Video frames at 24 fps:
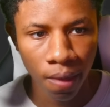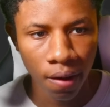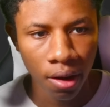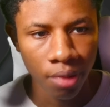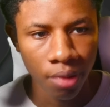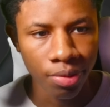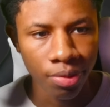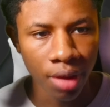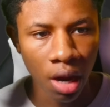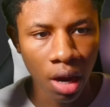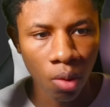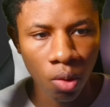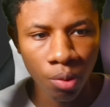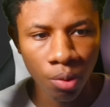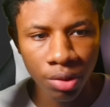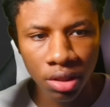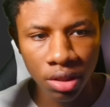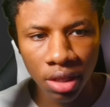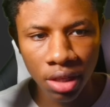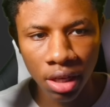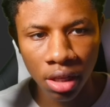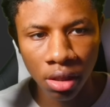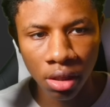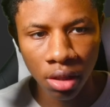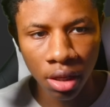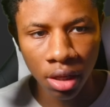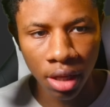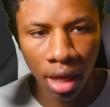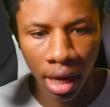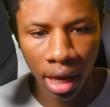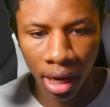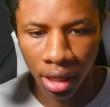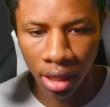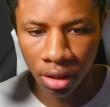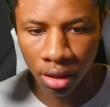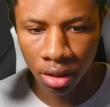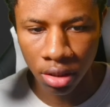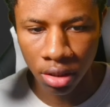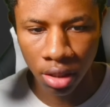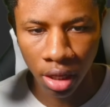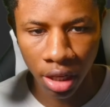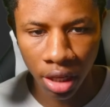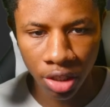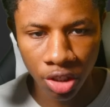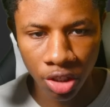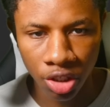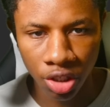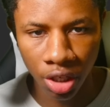Now, when we take a look at the
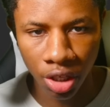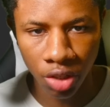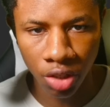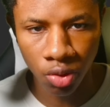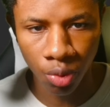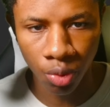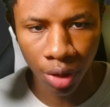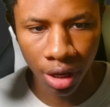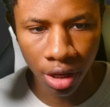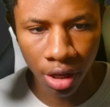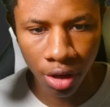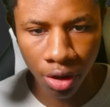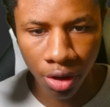selection chest right here,